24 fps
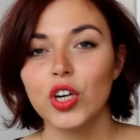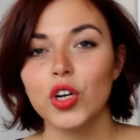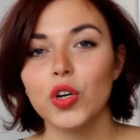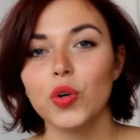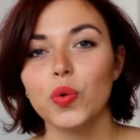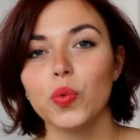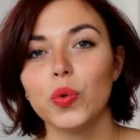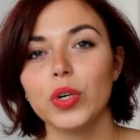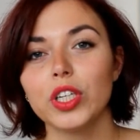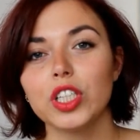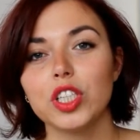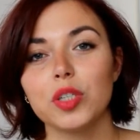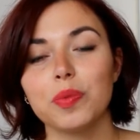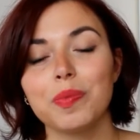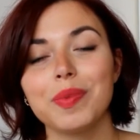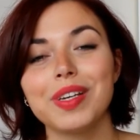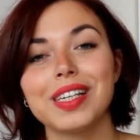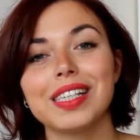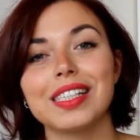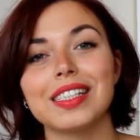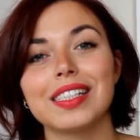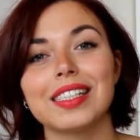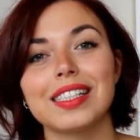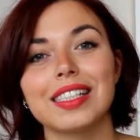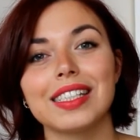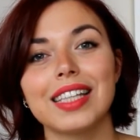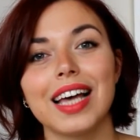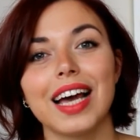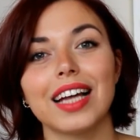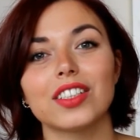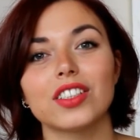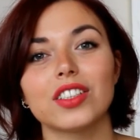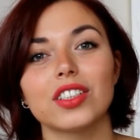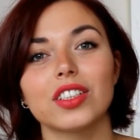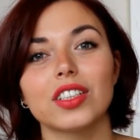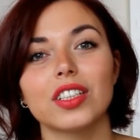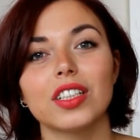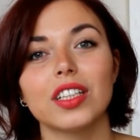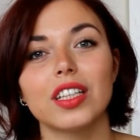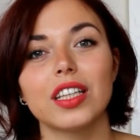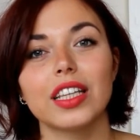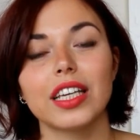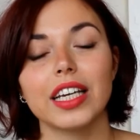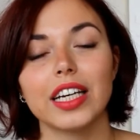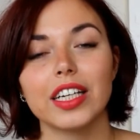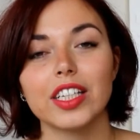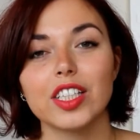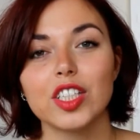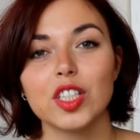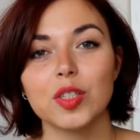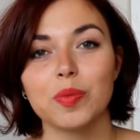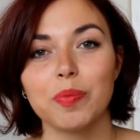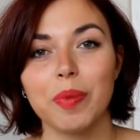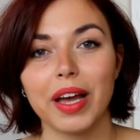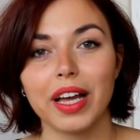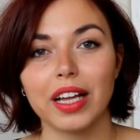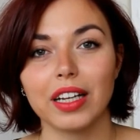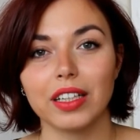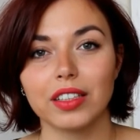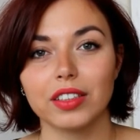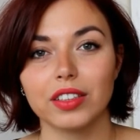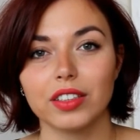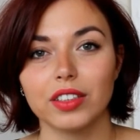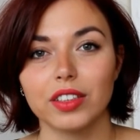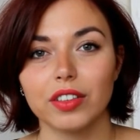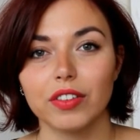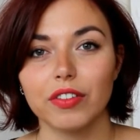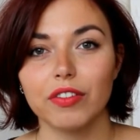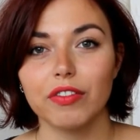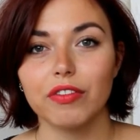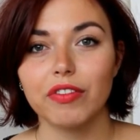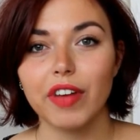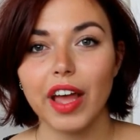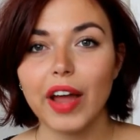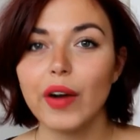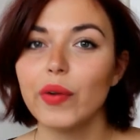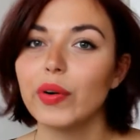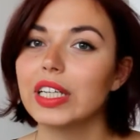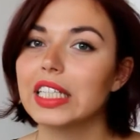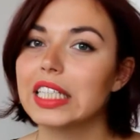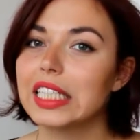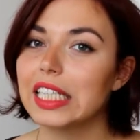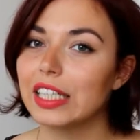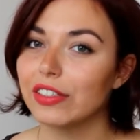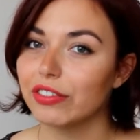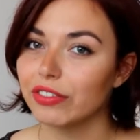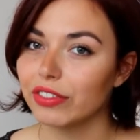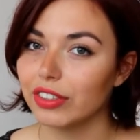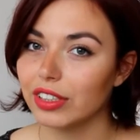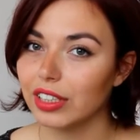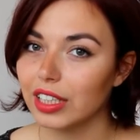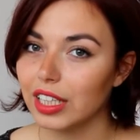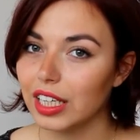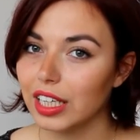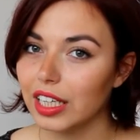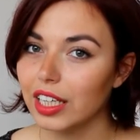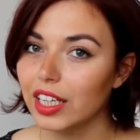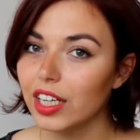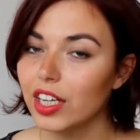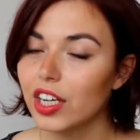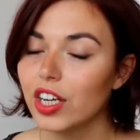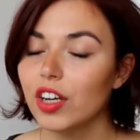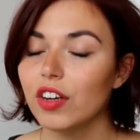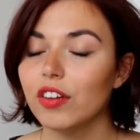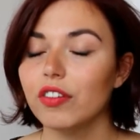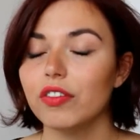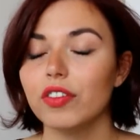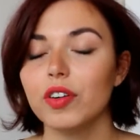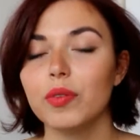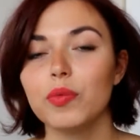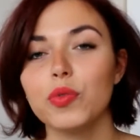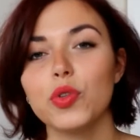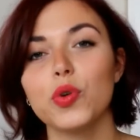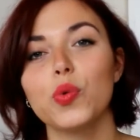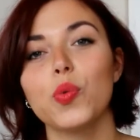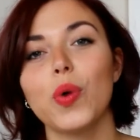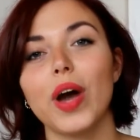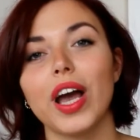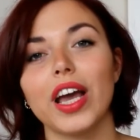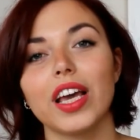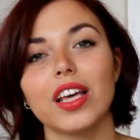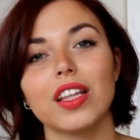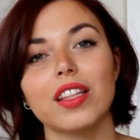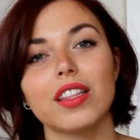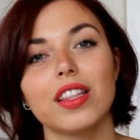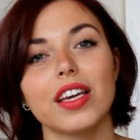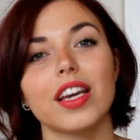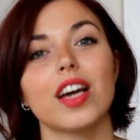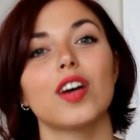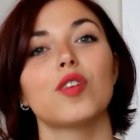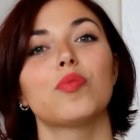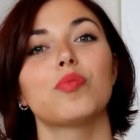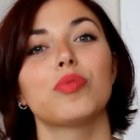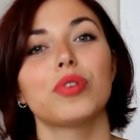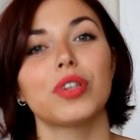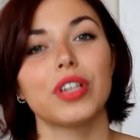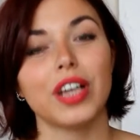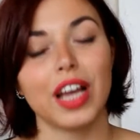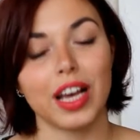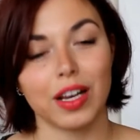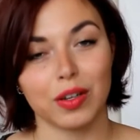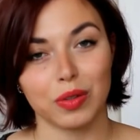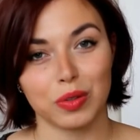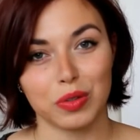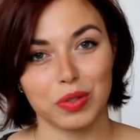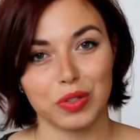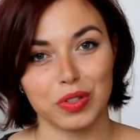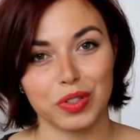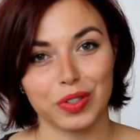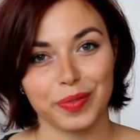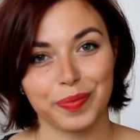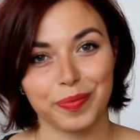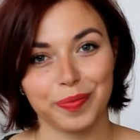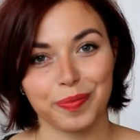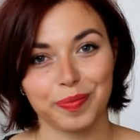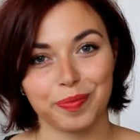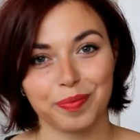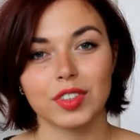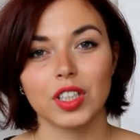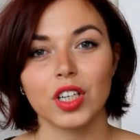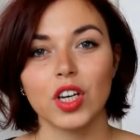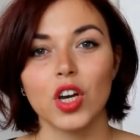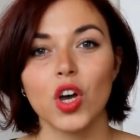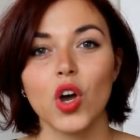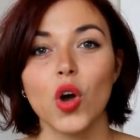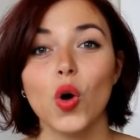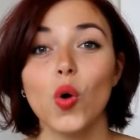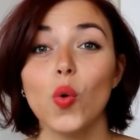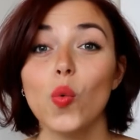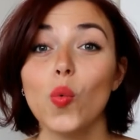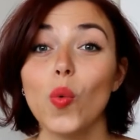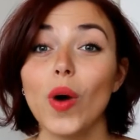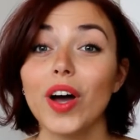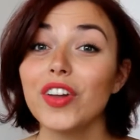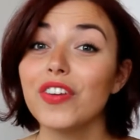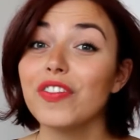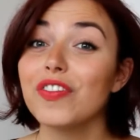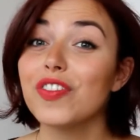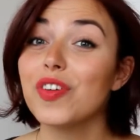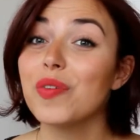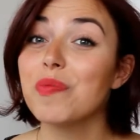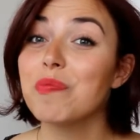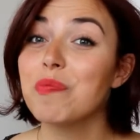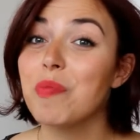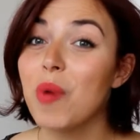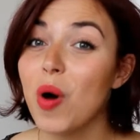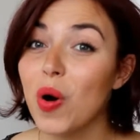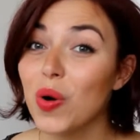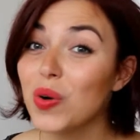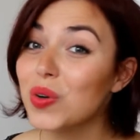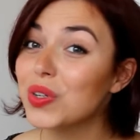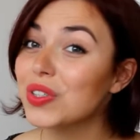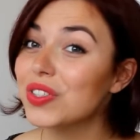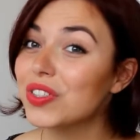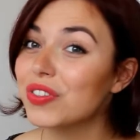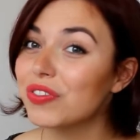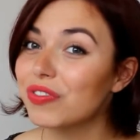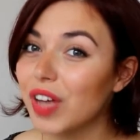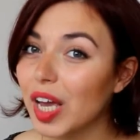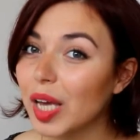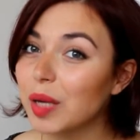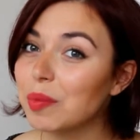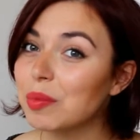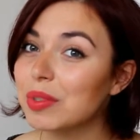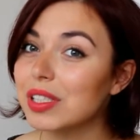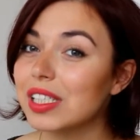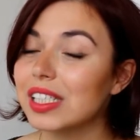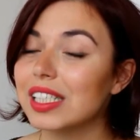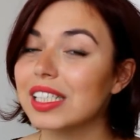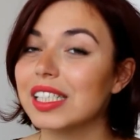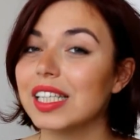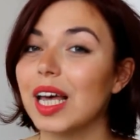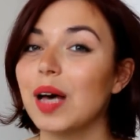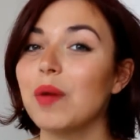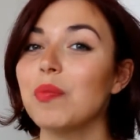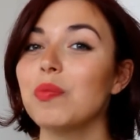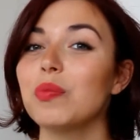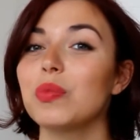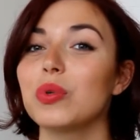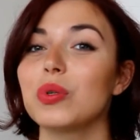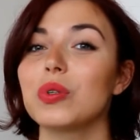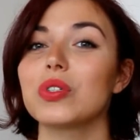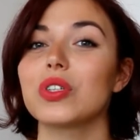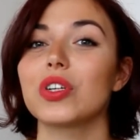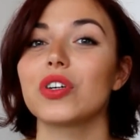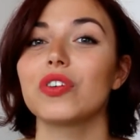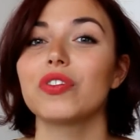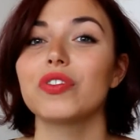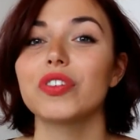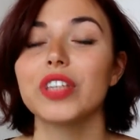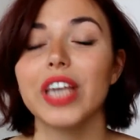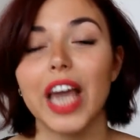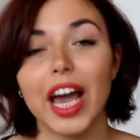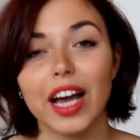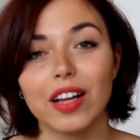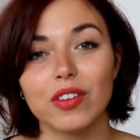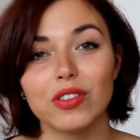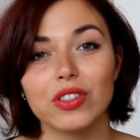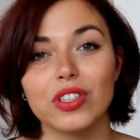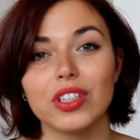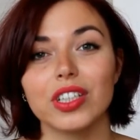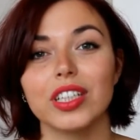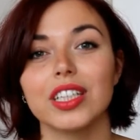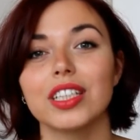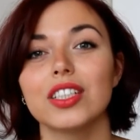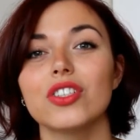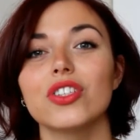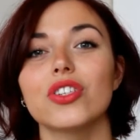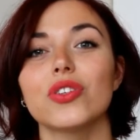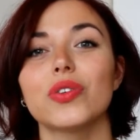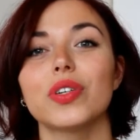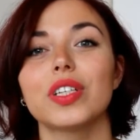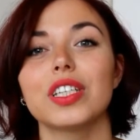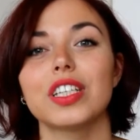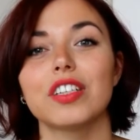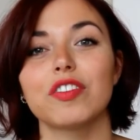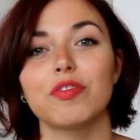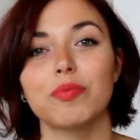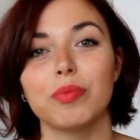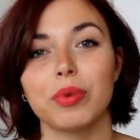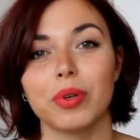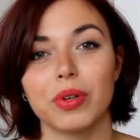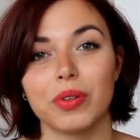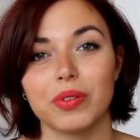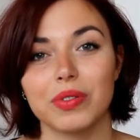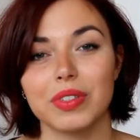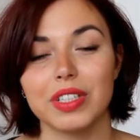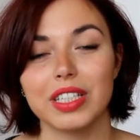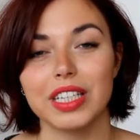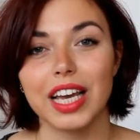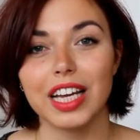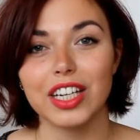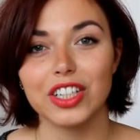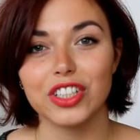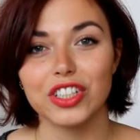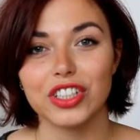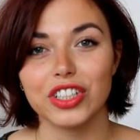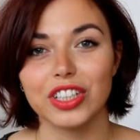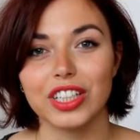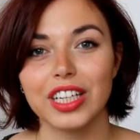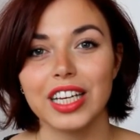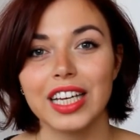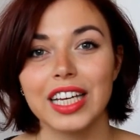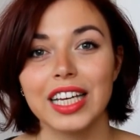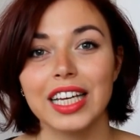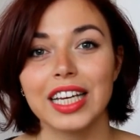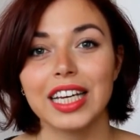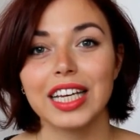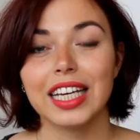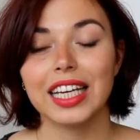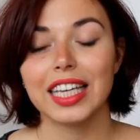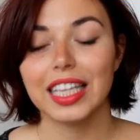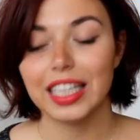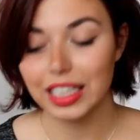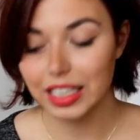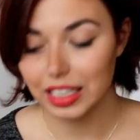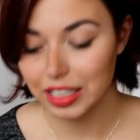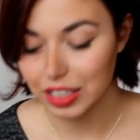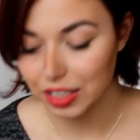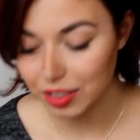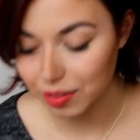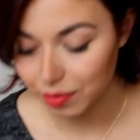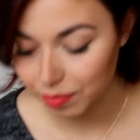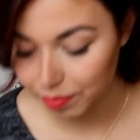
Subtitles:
which means that they are spelled very differently from the way they are pronounced. One of the most famous examples of counterintuitive pronunciation is